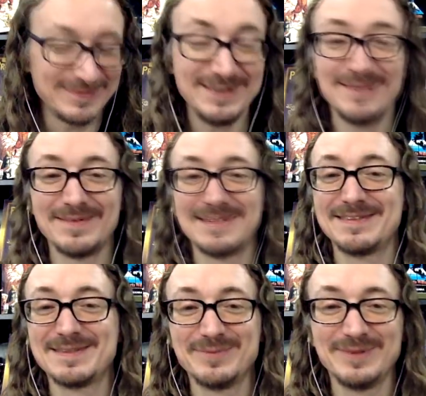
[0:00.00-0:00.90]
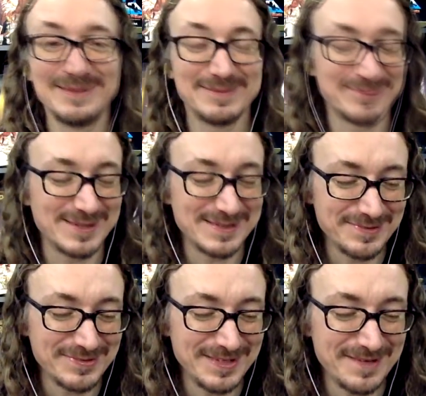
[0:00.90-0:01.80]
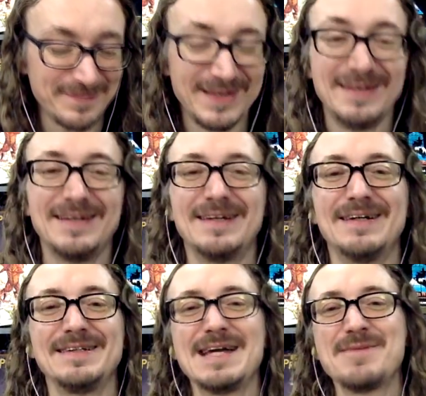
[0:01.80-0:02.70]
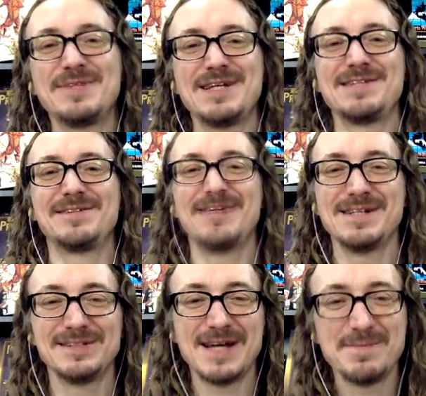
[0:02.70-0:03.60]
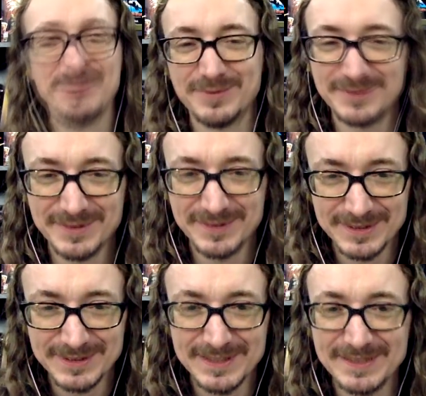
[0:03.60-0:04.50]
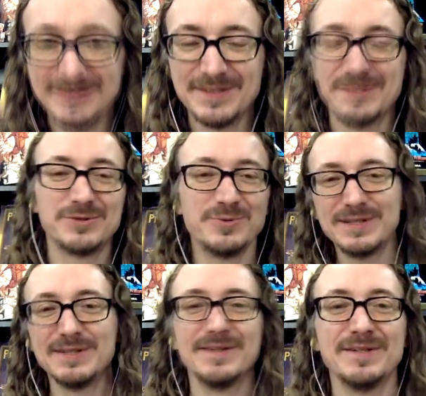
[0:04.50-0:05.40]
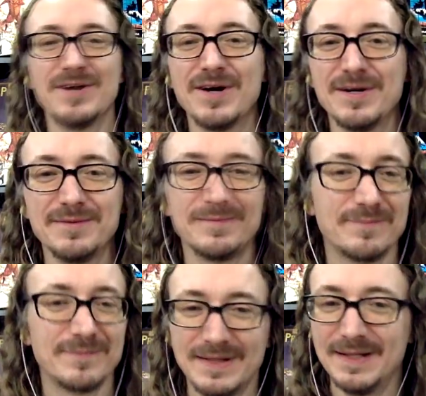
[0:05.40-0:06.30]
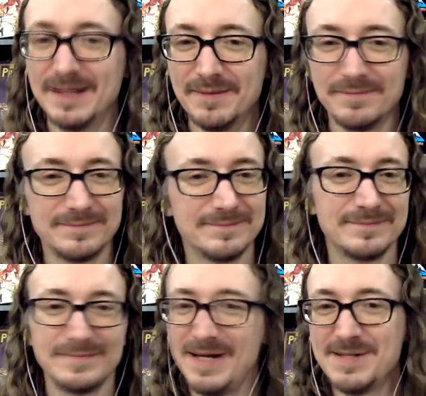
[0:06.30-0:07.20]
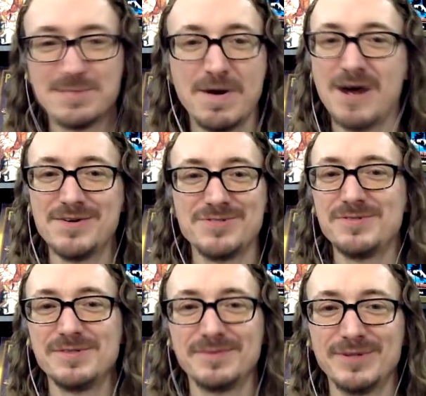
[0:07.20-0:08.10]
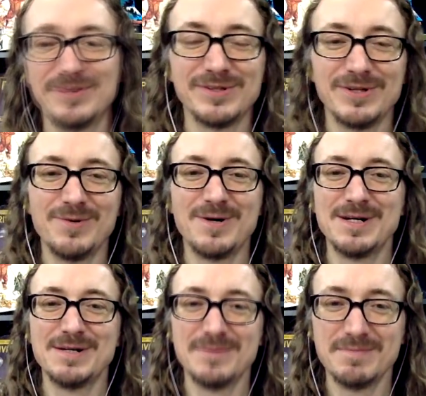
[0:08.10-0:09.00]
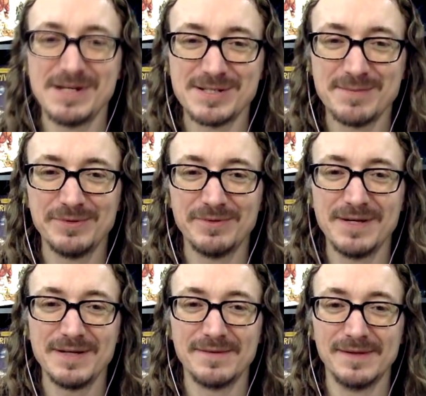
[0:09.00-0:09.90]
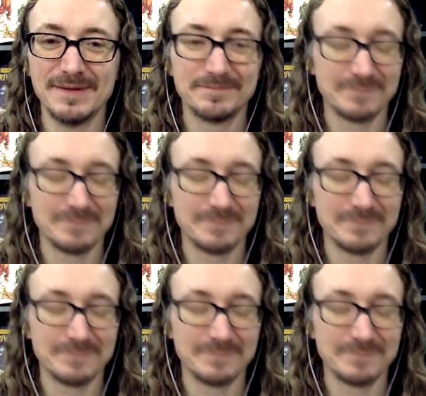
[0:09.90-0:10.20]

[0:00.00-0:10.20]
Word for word: You know, I saw some pretty impressive stuff. Uh, yeah, but that's a great example. So you just get in there, you're tweaking the art, and that inspires you to go to go on and make something great, right?